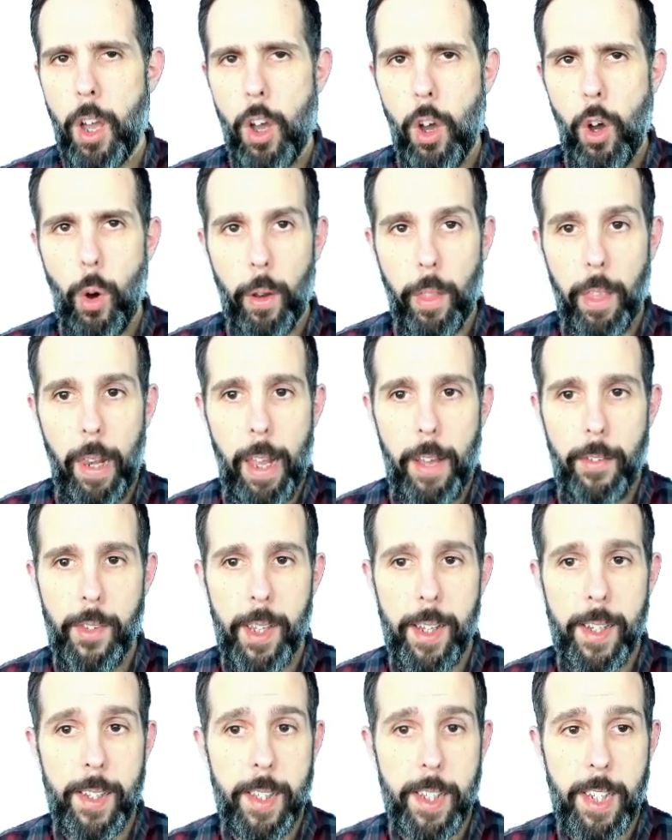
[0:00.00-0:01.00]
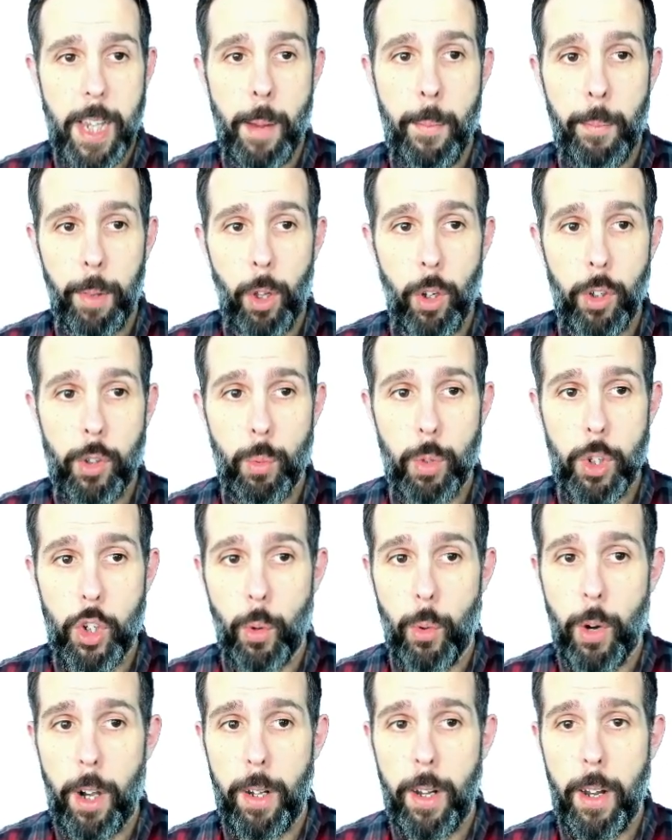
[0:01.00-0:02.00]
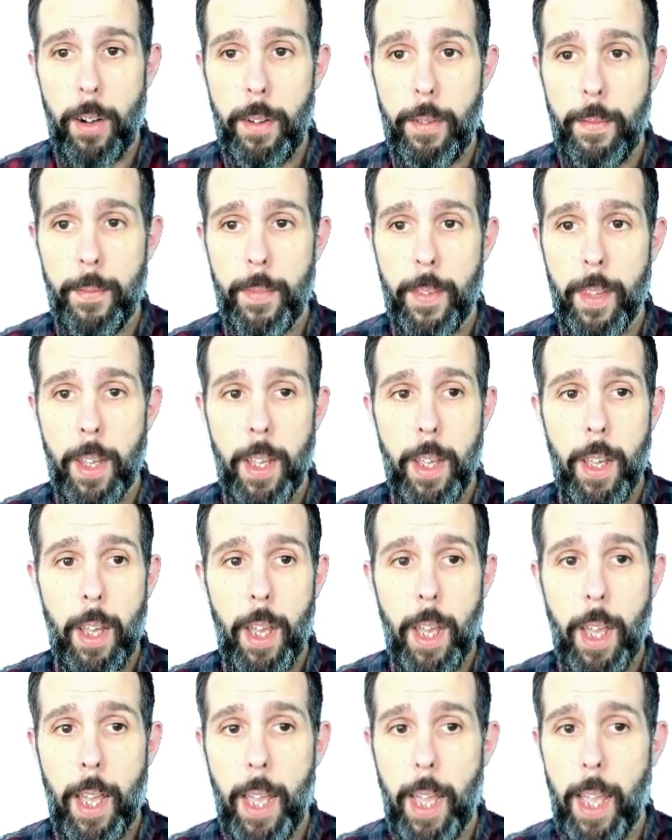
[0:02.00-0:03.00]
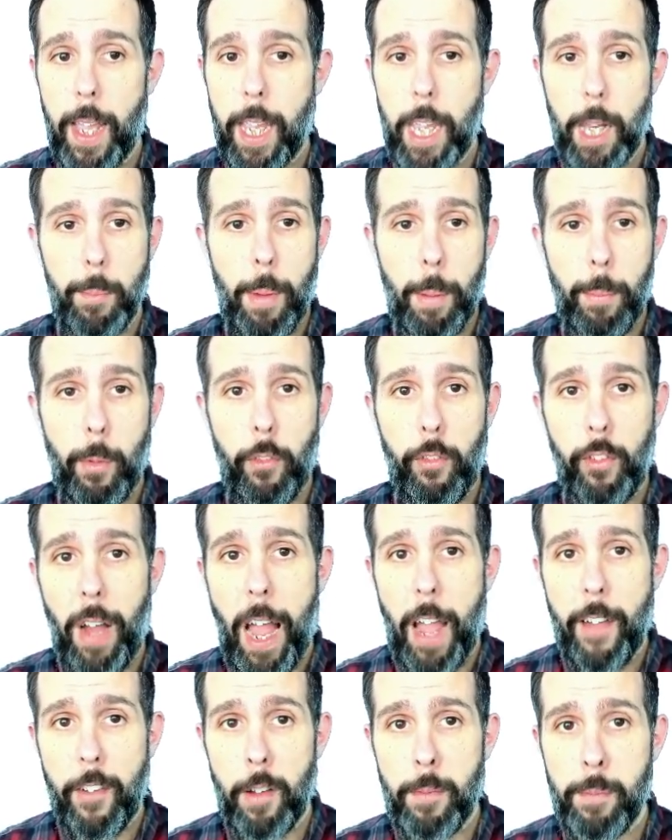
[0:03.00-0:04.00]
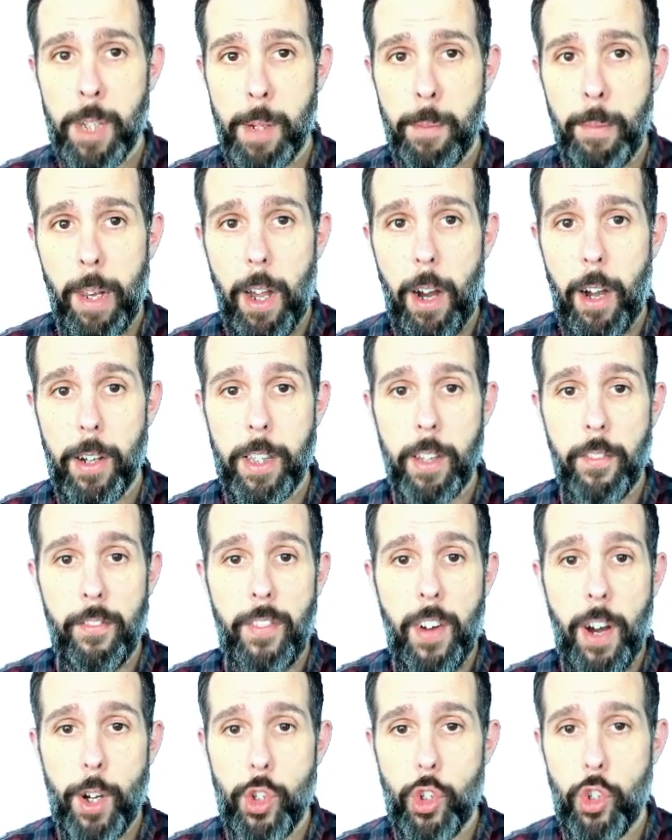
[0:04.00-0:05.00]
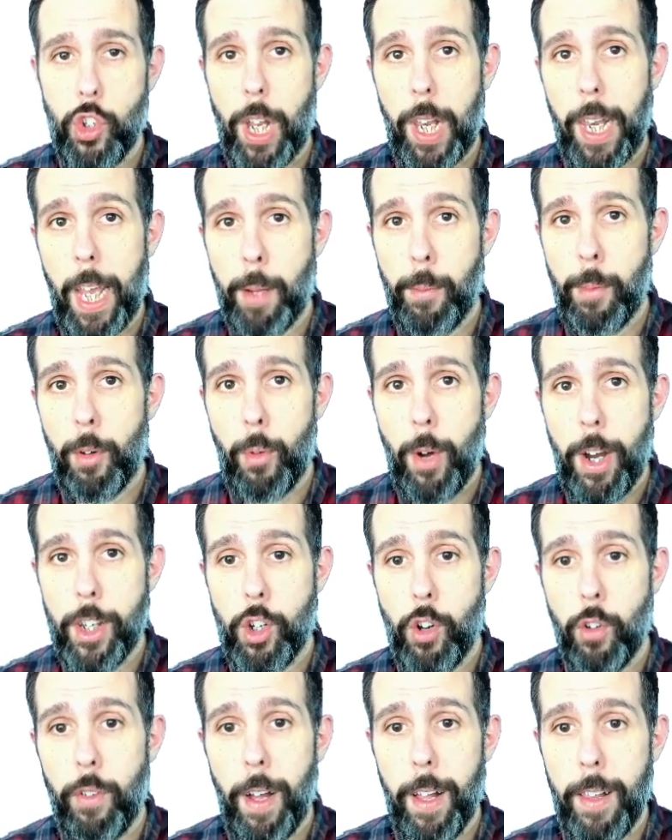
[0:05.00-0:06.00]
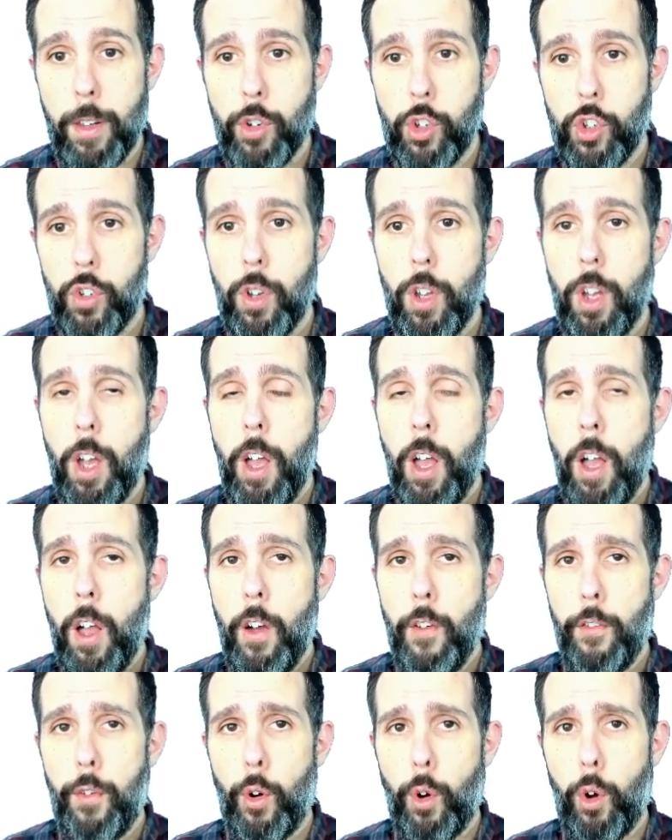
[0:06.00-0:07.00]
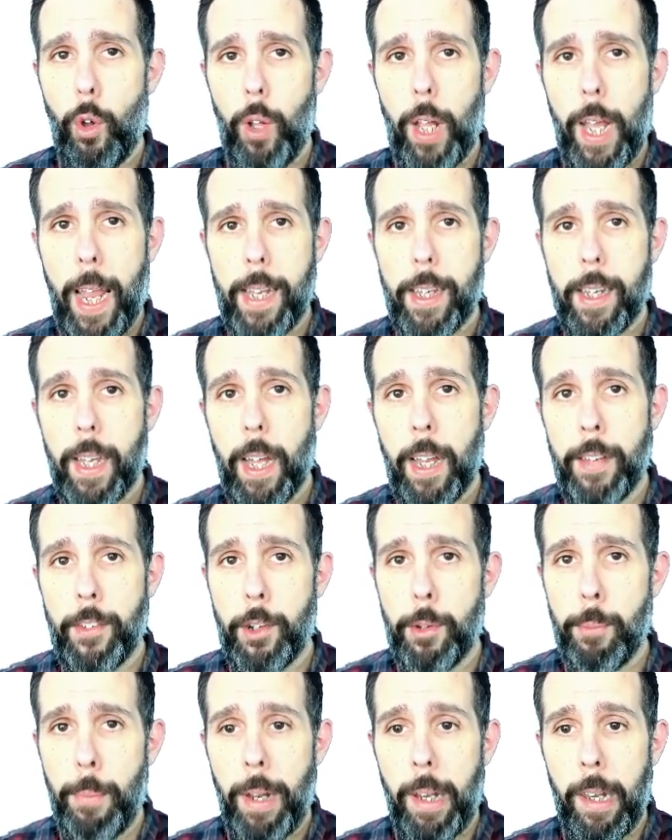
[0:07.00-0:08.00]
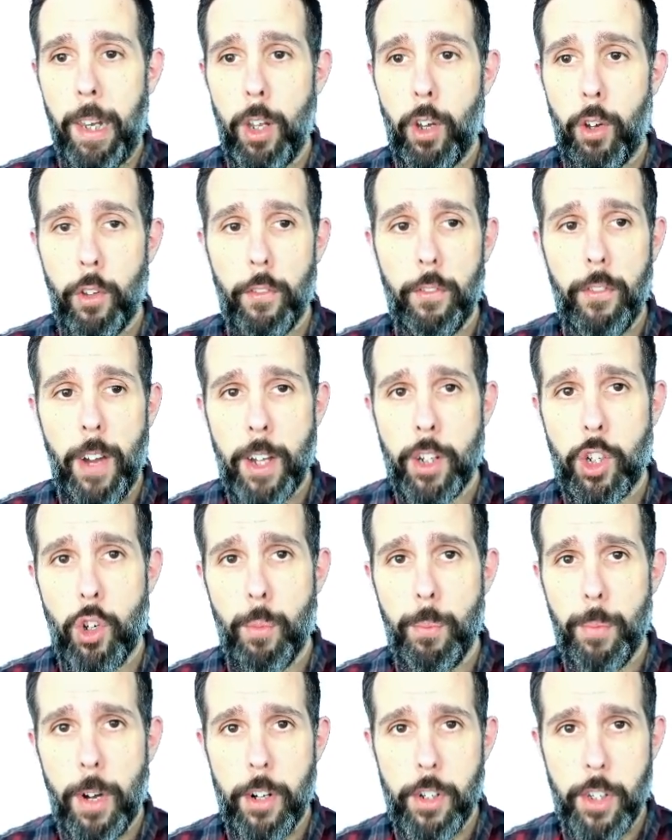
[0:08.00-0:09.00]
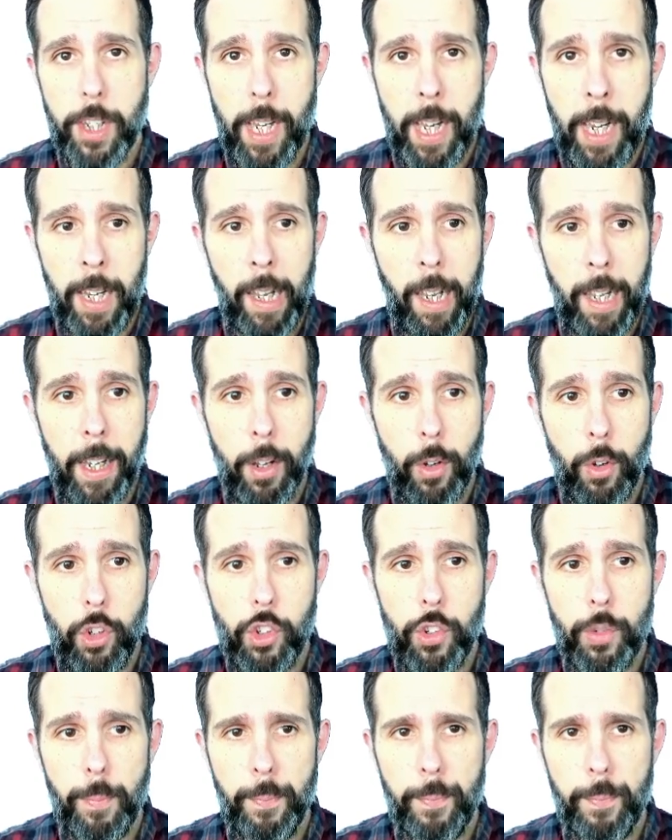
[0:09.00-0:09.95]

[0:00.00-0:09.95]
On the left is the same plot we saw earlier, a heat map of F3M similarity versus alignment ratio values for all 800 million function pairs in Linux.